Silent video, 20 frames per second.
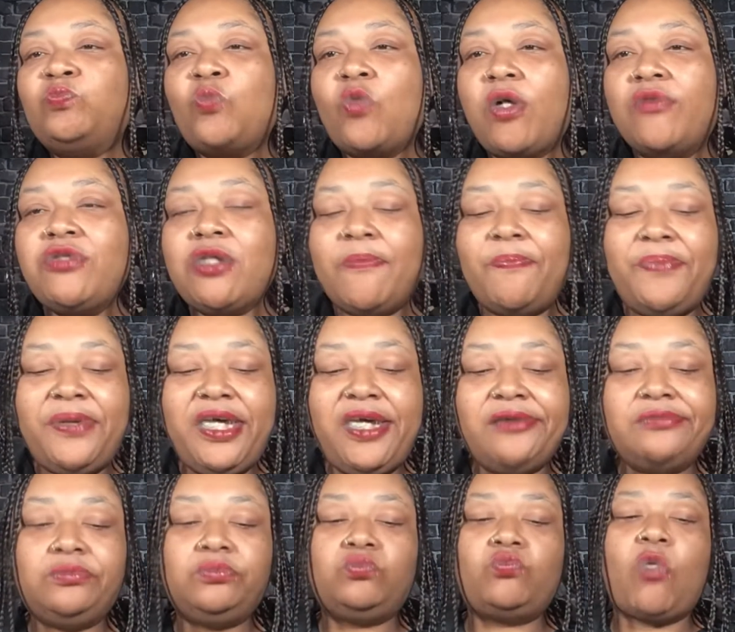the big
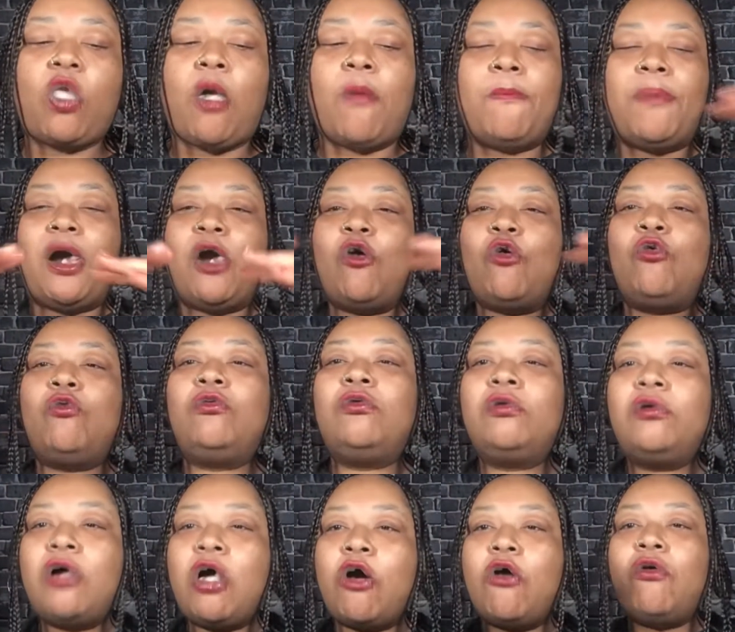bone
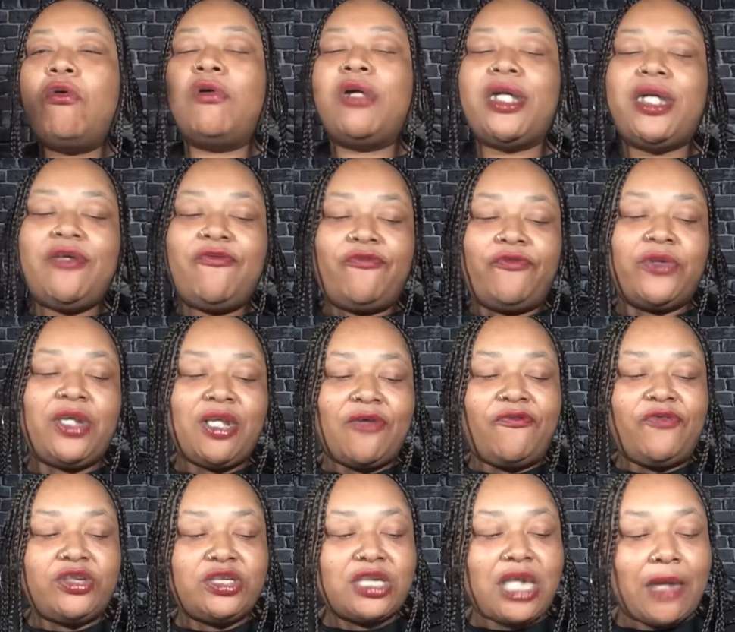whole
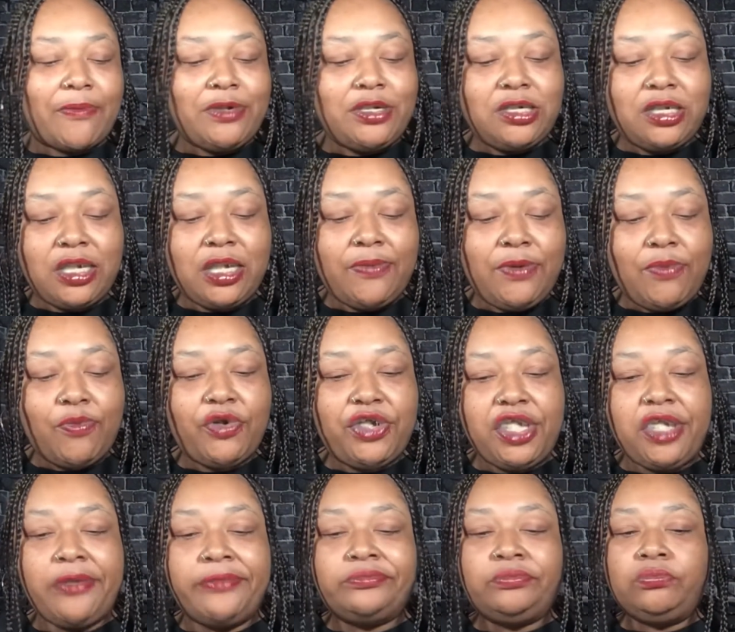catfish I be seeing people
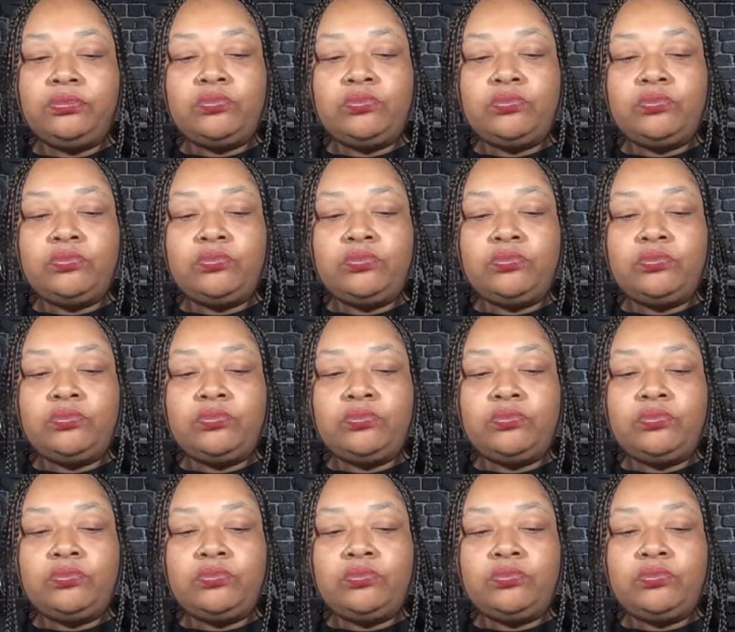eat.